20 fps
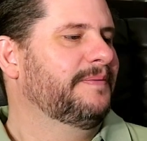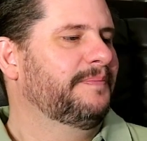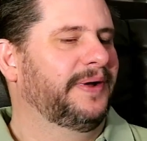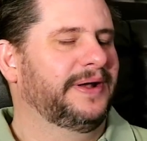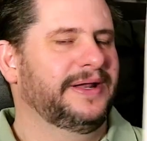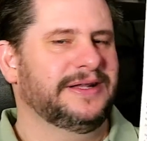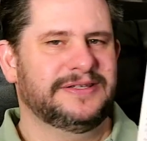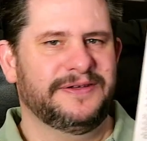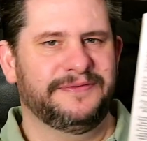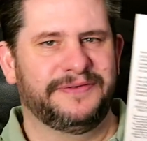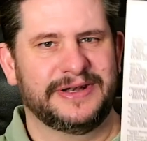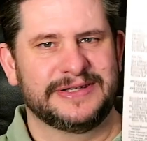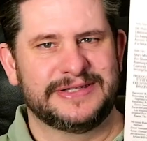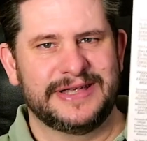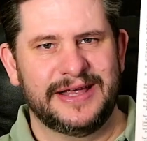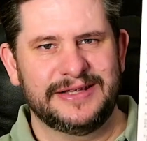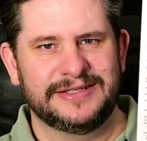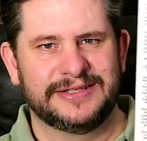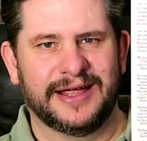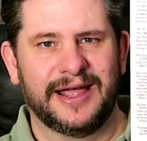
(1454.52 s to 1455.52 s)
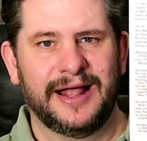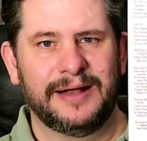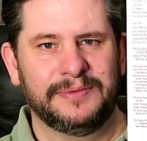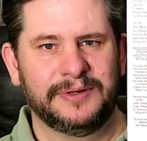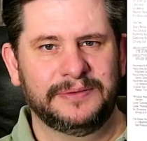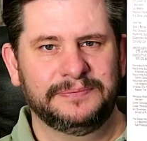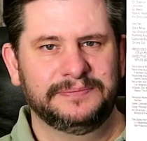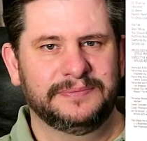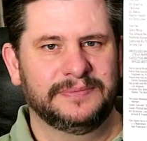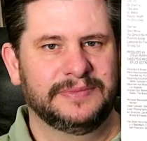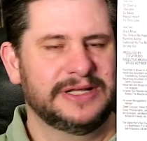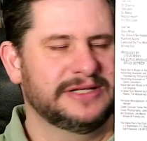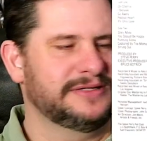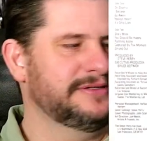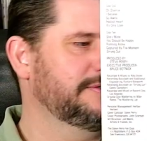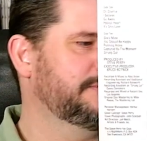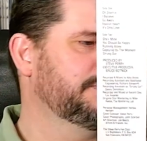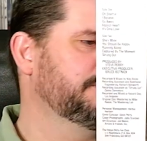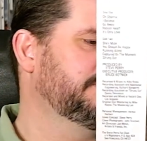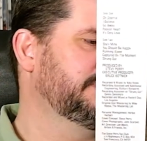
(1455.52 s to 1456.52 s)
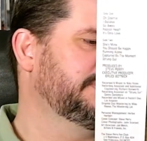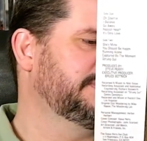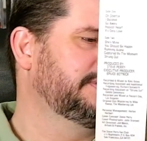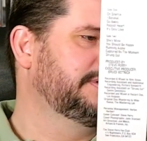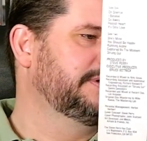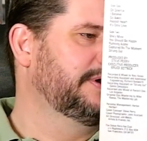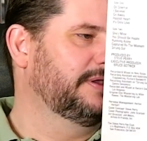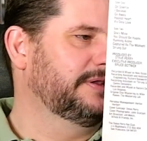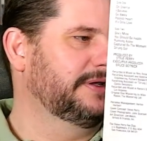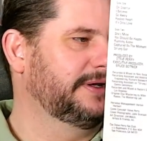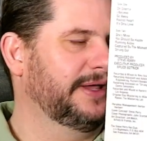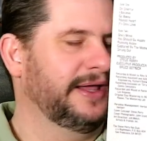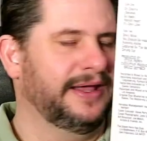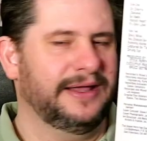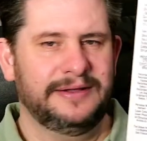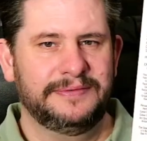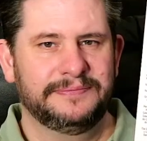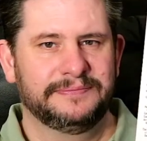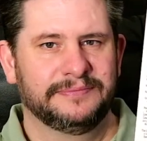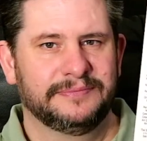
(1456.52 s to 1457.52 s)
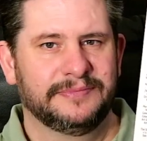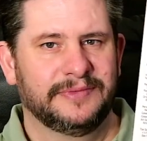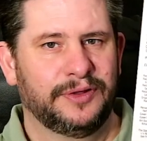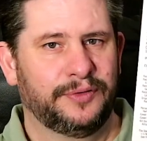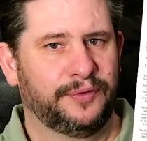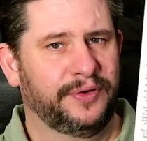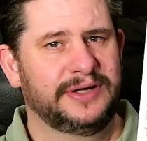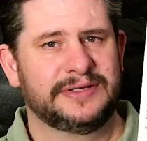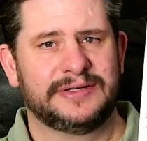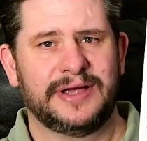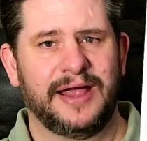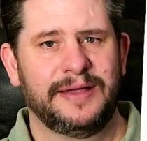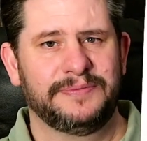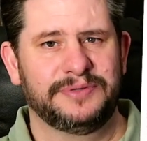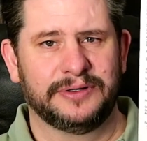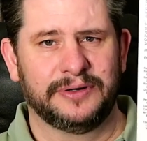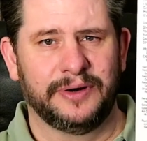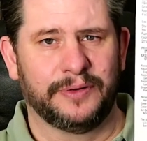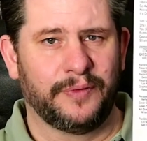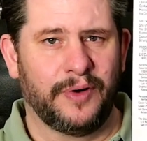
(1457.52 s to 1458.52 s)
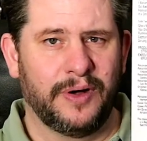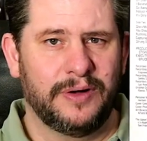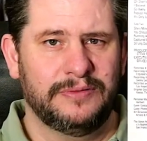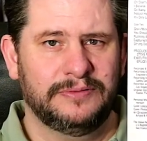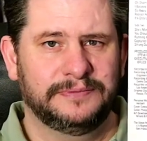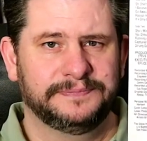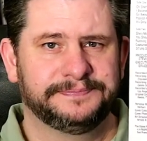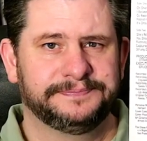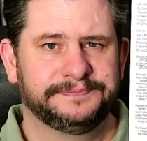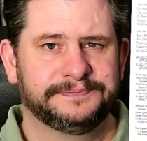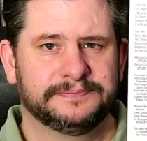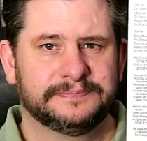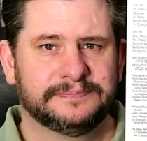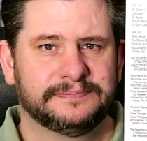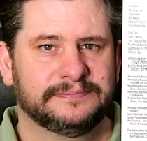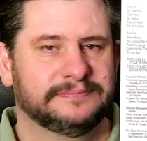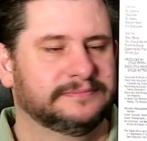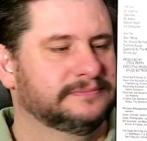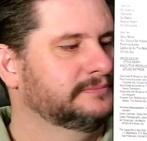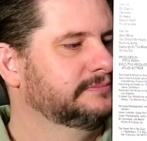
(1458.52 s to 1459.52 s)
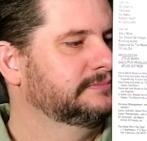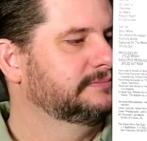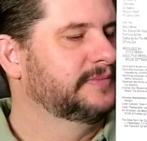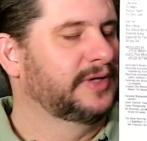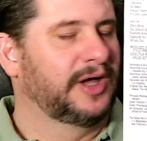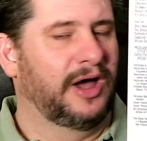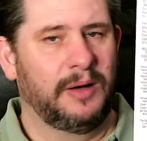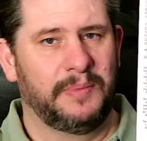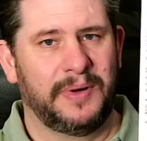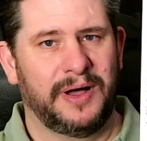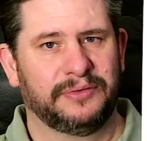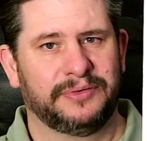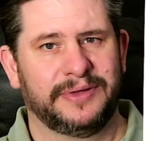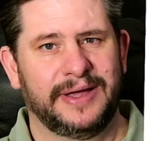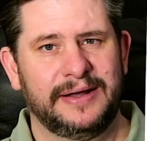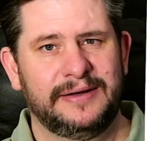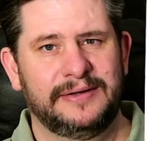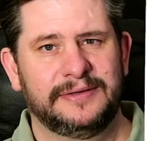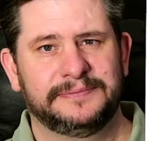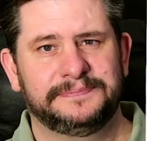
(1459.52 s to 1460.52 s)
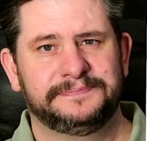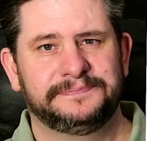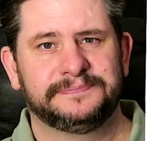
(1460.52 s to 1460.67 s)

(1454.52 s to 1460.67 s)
But it's a fantastic album. Listened to it the other day, three times in a row. How about that?